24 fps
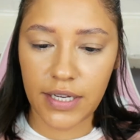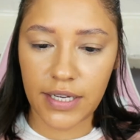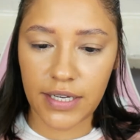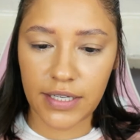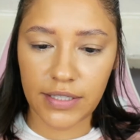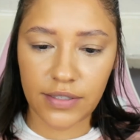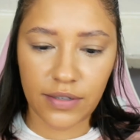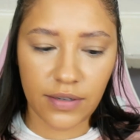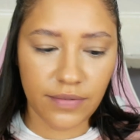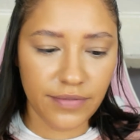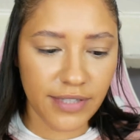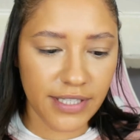
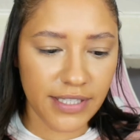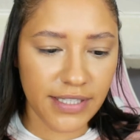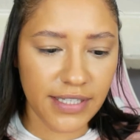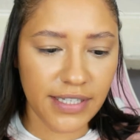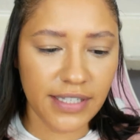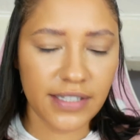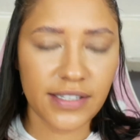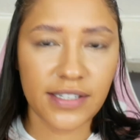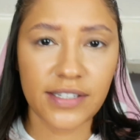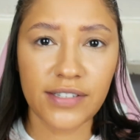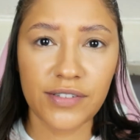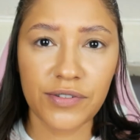It obviously
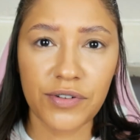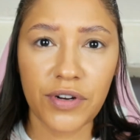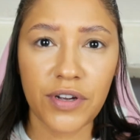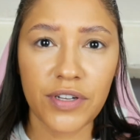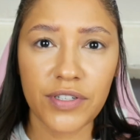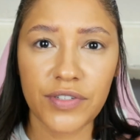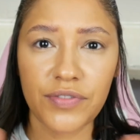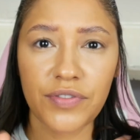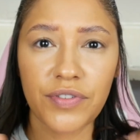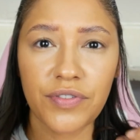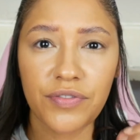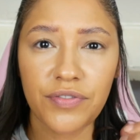isn't
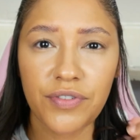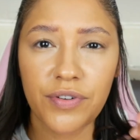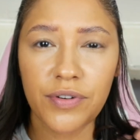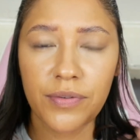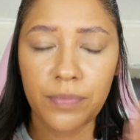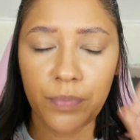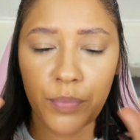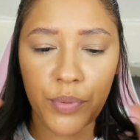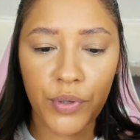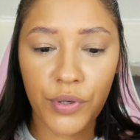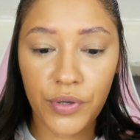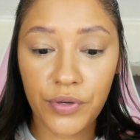transfer
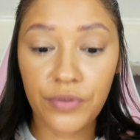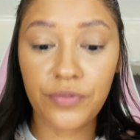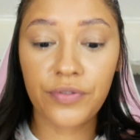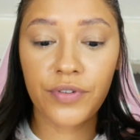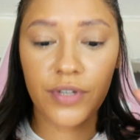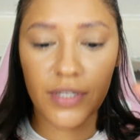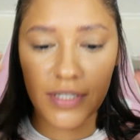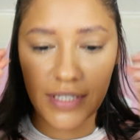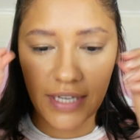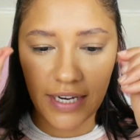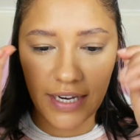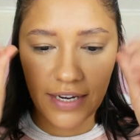proof
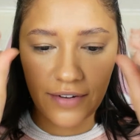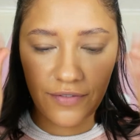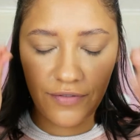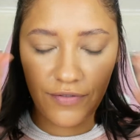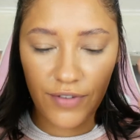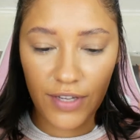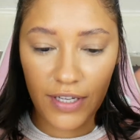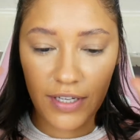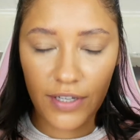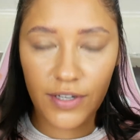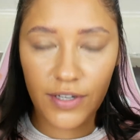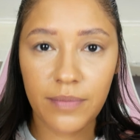because I can
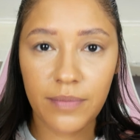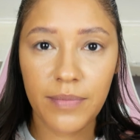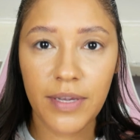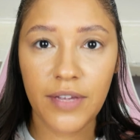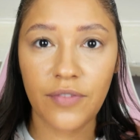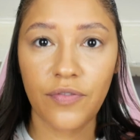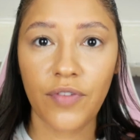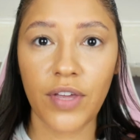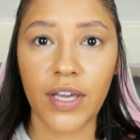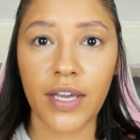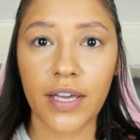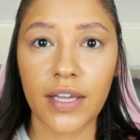feel my
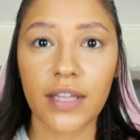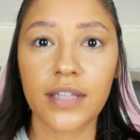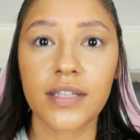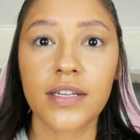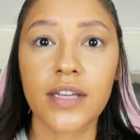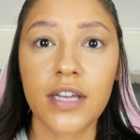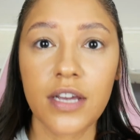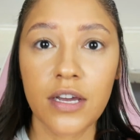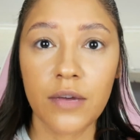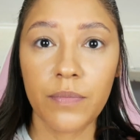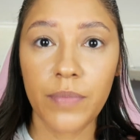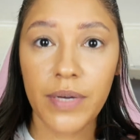fingers,
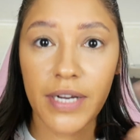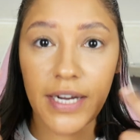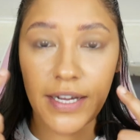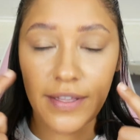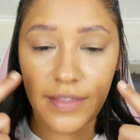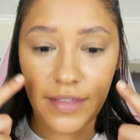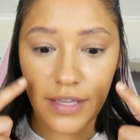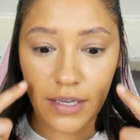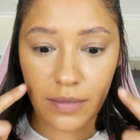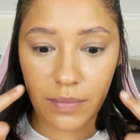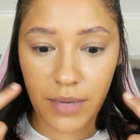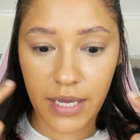but I
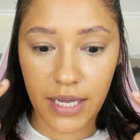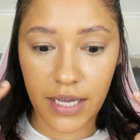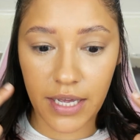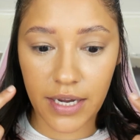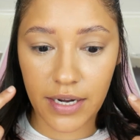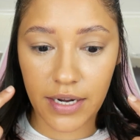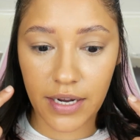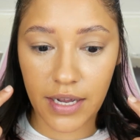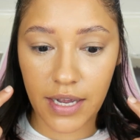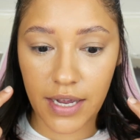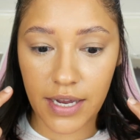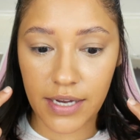think my
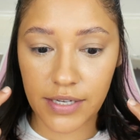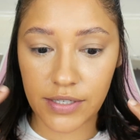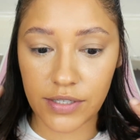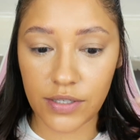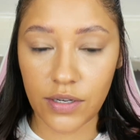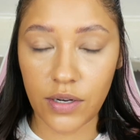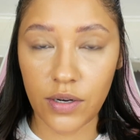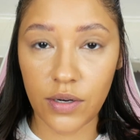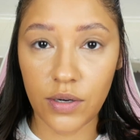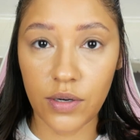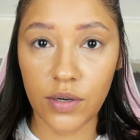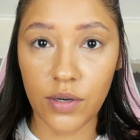under eyes
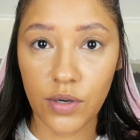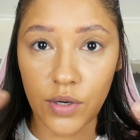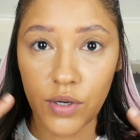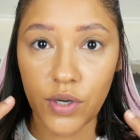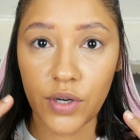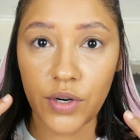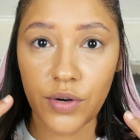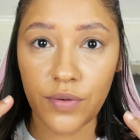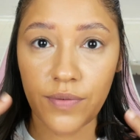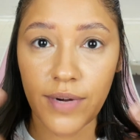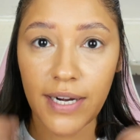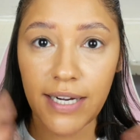
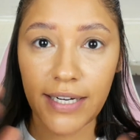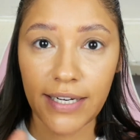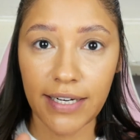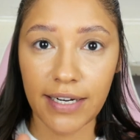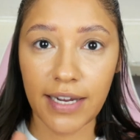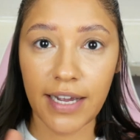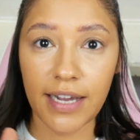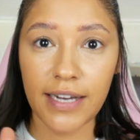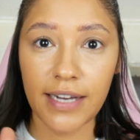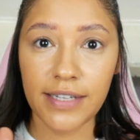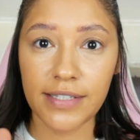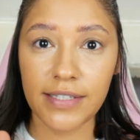look really
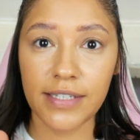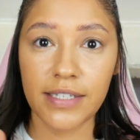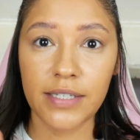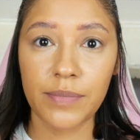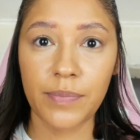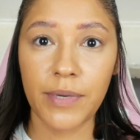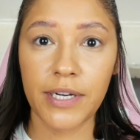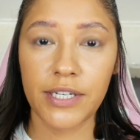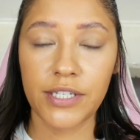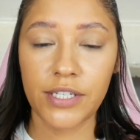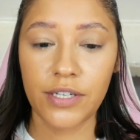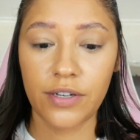nice,
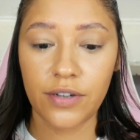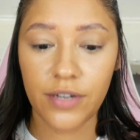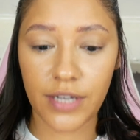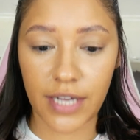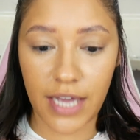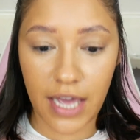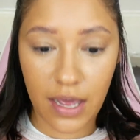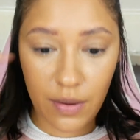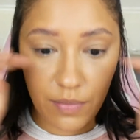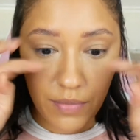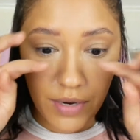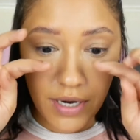especially on
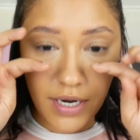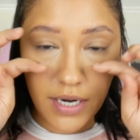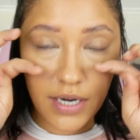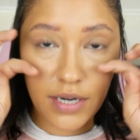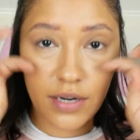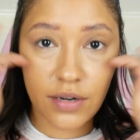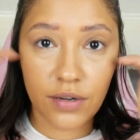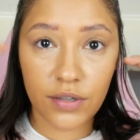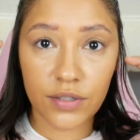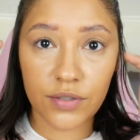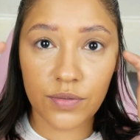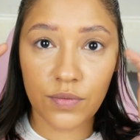camera. It
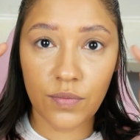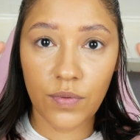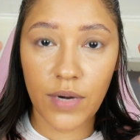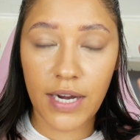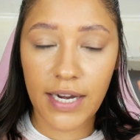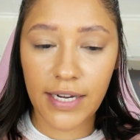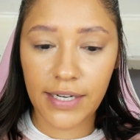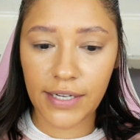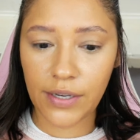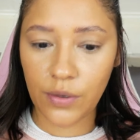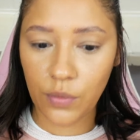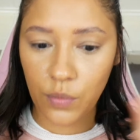looks
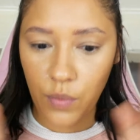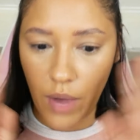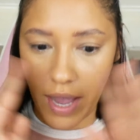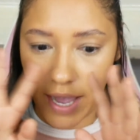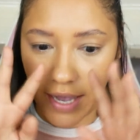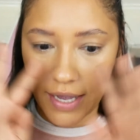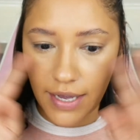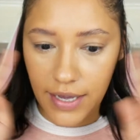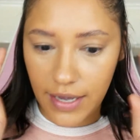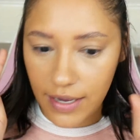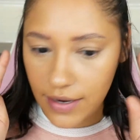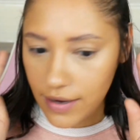really
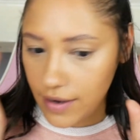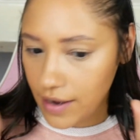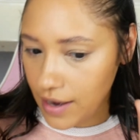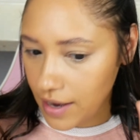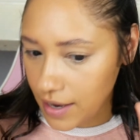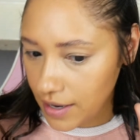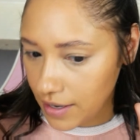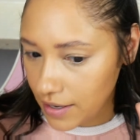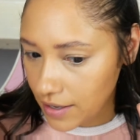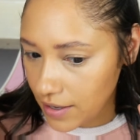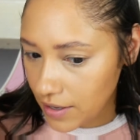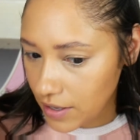awake, and
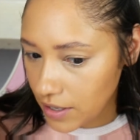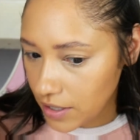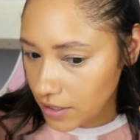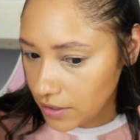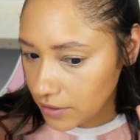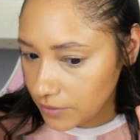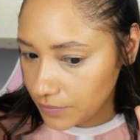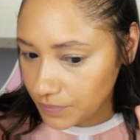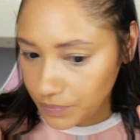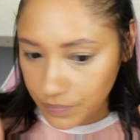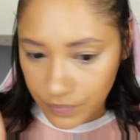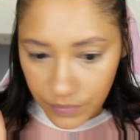like
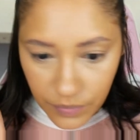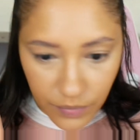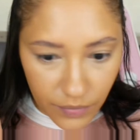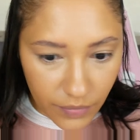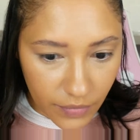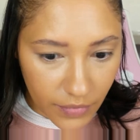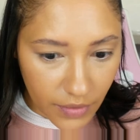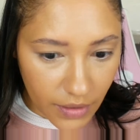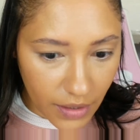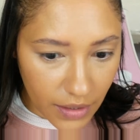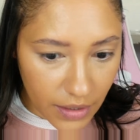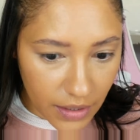
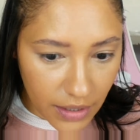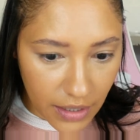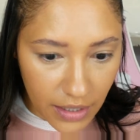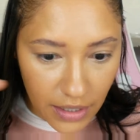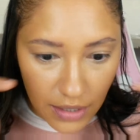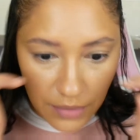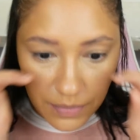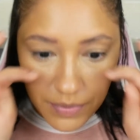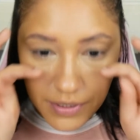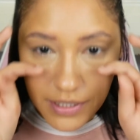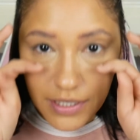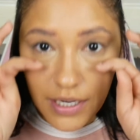
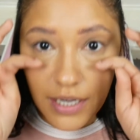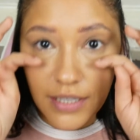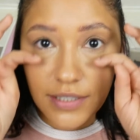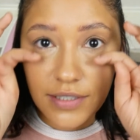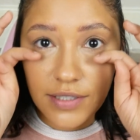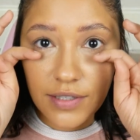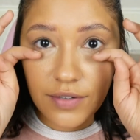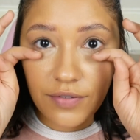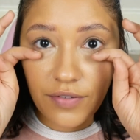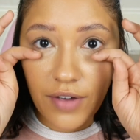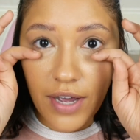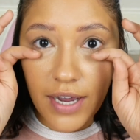besides
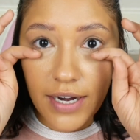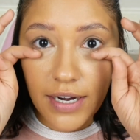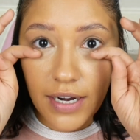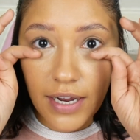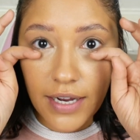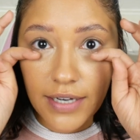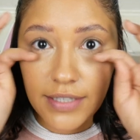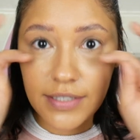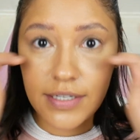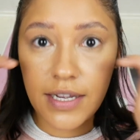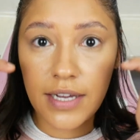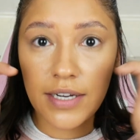the fine
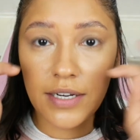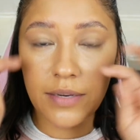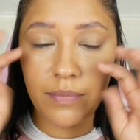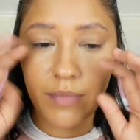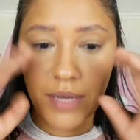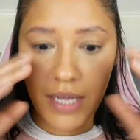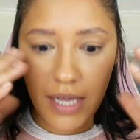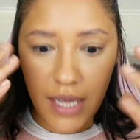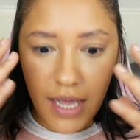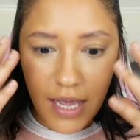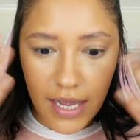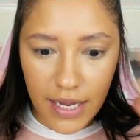lines under
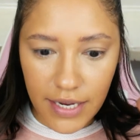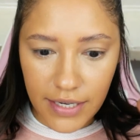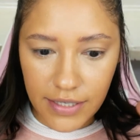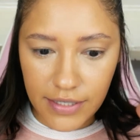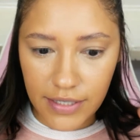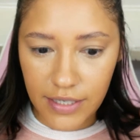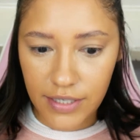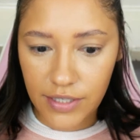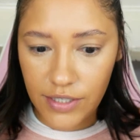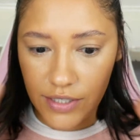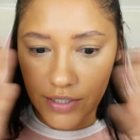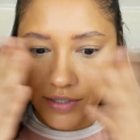my eyes,
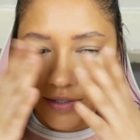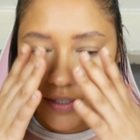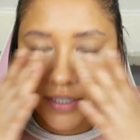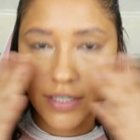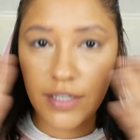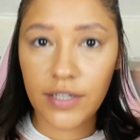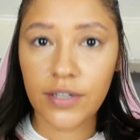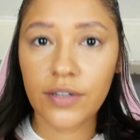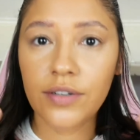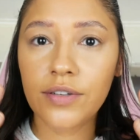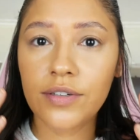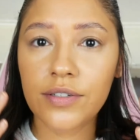I just think
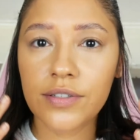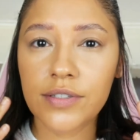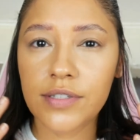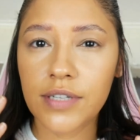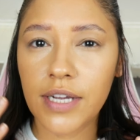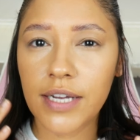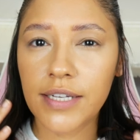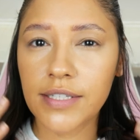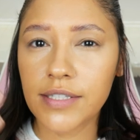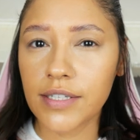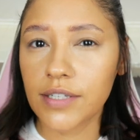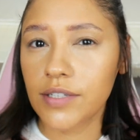it looks
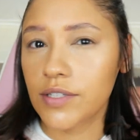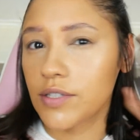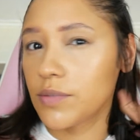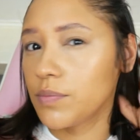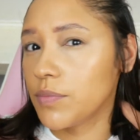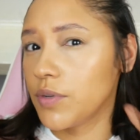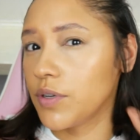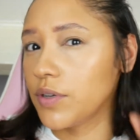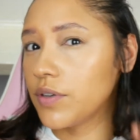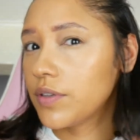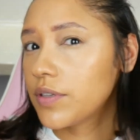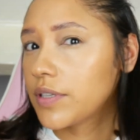nice and
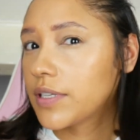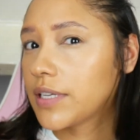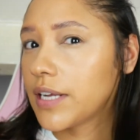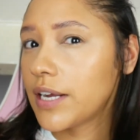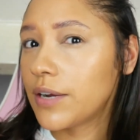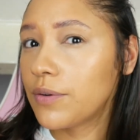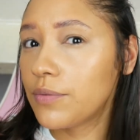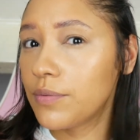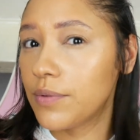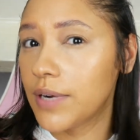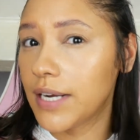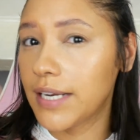smooth, and I
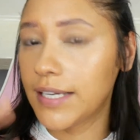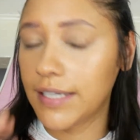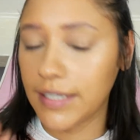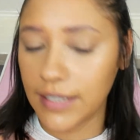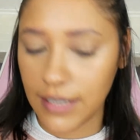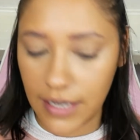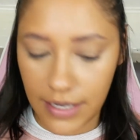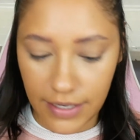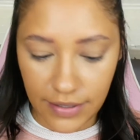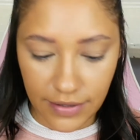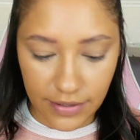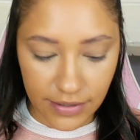really
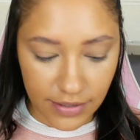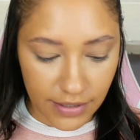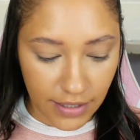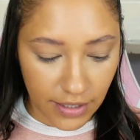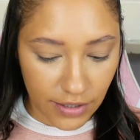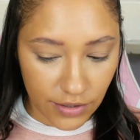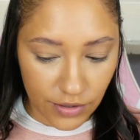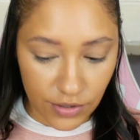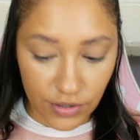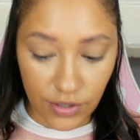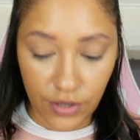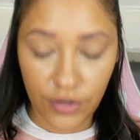like the
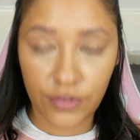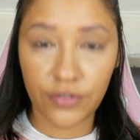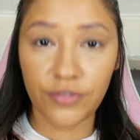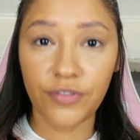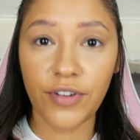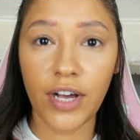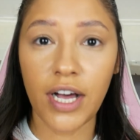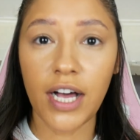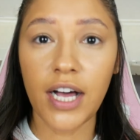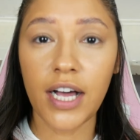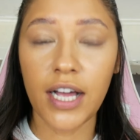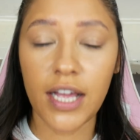skin so
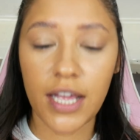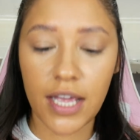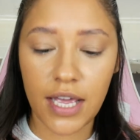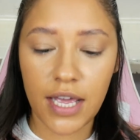far.